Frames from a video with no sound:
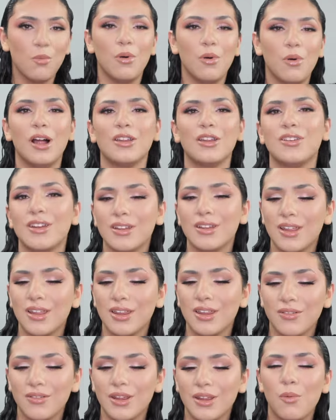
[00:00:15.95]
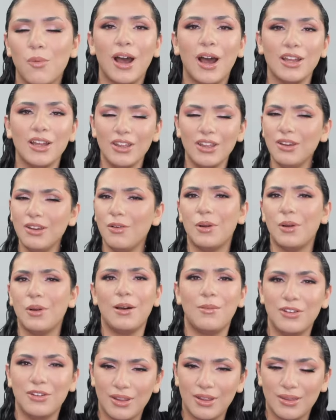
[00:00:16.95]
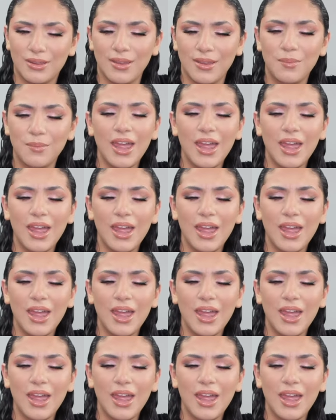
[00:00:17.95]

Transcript: I don't know what I just said,